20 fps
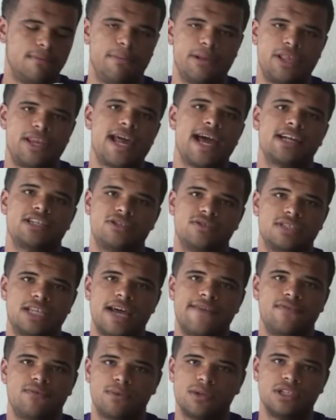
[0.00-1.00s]
But the Nationals
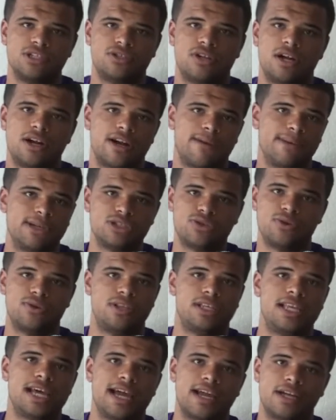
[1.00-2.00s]
have a really strong arm, and so
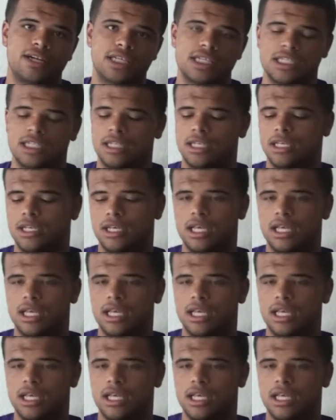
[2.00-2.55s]
do the Tigers.